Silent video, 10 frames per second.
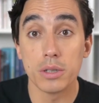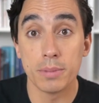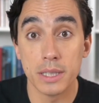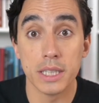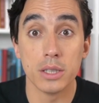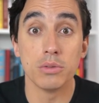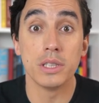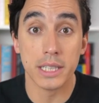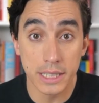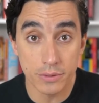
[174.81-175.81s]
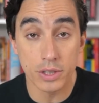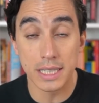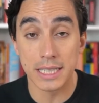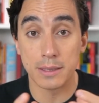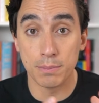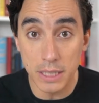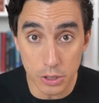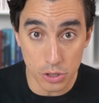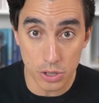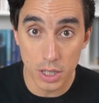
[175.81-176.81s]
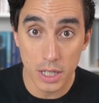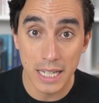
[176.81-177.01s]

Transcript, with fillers: ability to deliver a speech.